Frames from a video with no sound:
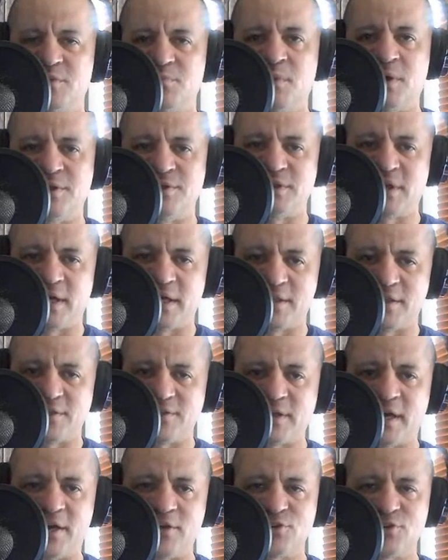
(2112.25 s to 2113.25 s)
months that get the
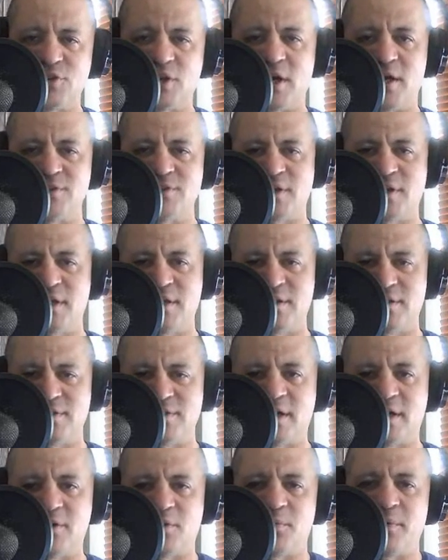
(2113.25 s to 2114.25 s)
title shots and get the
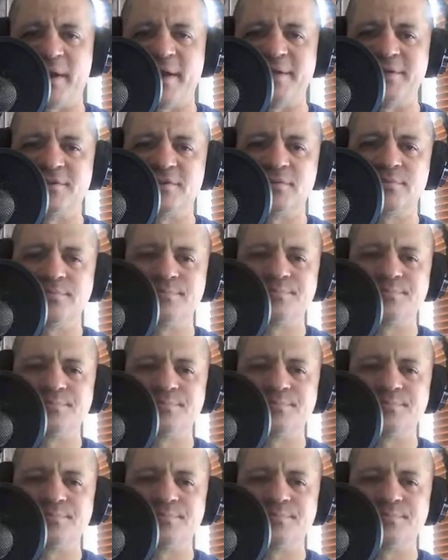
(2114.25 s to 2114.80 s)
title reigns.